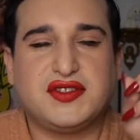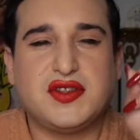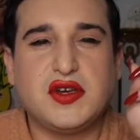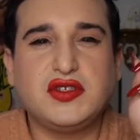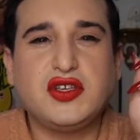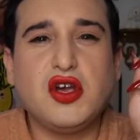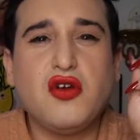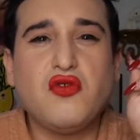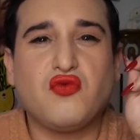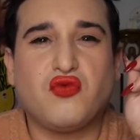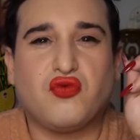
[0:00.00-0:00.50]

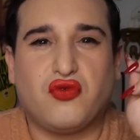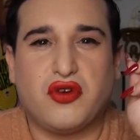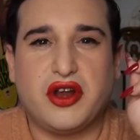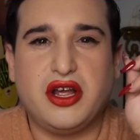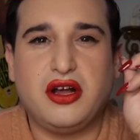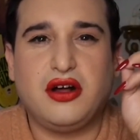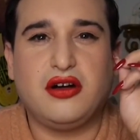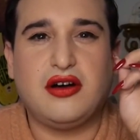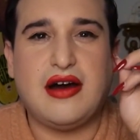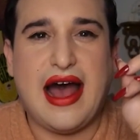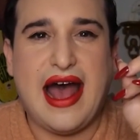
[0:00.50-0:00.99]
Those are
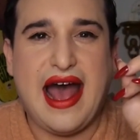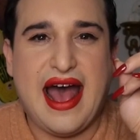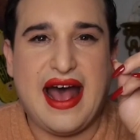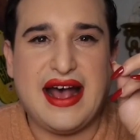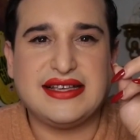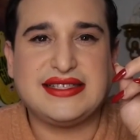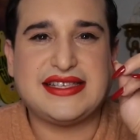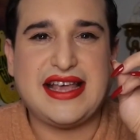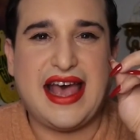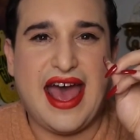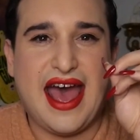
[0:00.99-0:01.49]
real
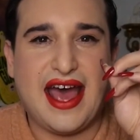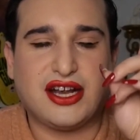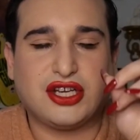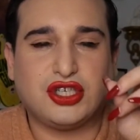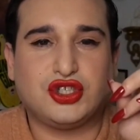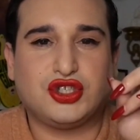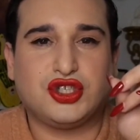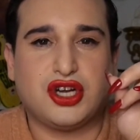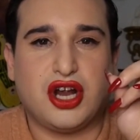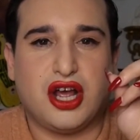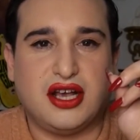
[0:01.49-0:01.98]
ass
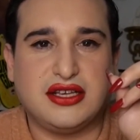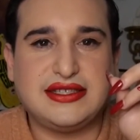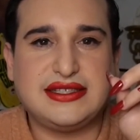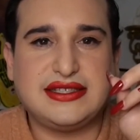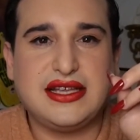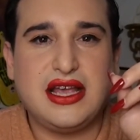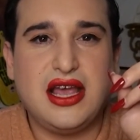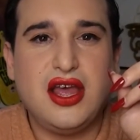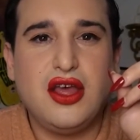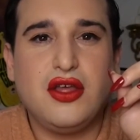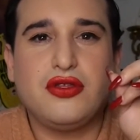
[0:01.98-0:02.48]

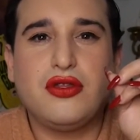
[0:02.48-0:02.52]
extras.